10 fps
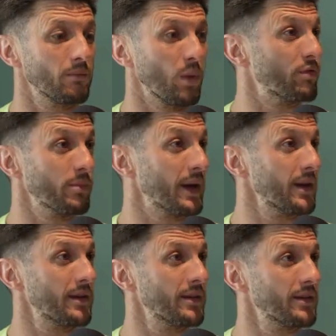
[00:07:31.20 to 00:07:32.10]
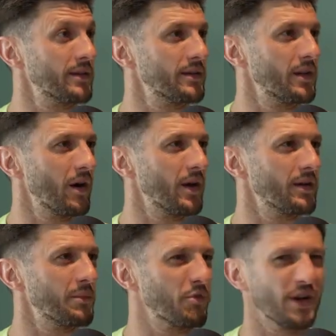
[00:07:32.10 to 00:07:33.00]
with me,
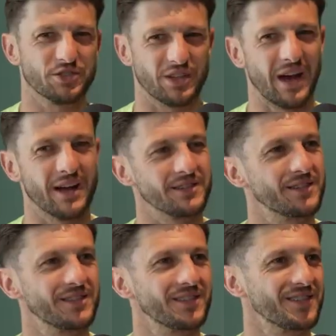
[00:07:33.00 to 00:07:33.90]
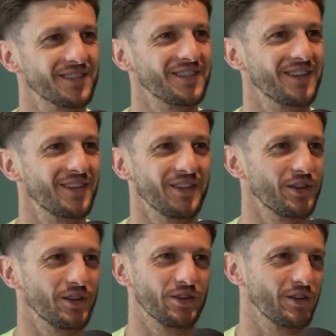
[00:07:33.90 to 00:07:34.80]
like British lads. I don't
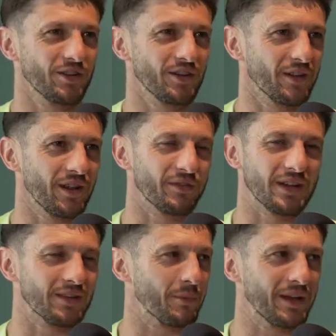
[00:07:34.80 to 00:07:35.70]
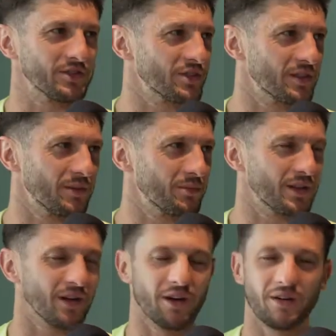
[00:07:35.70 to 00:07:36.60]
even need to mention them,
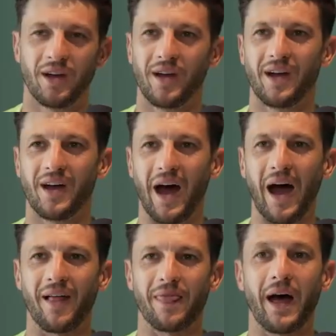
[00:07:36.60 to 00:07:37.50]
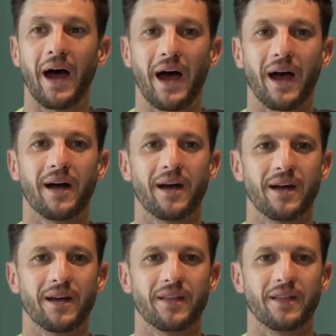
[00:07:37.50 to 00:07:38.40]
and that
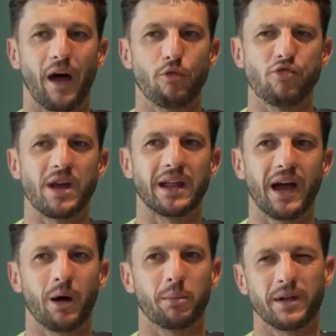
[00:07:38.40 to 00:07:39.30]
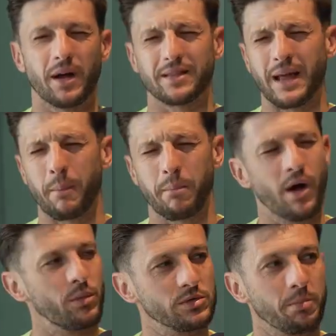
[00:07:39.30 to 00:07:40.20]
really helped me. Like Dan
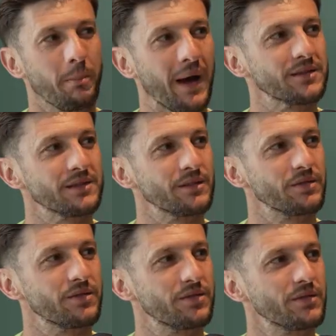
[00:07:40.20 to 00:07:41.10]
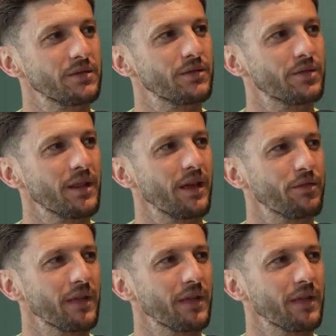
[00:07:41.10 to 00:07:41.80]
Byrne was massive for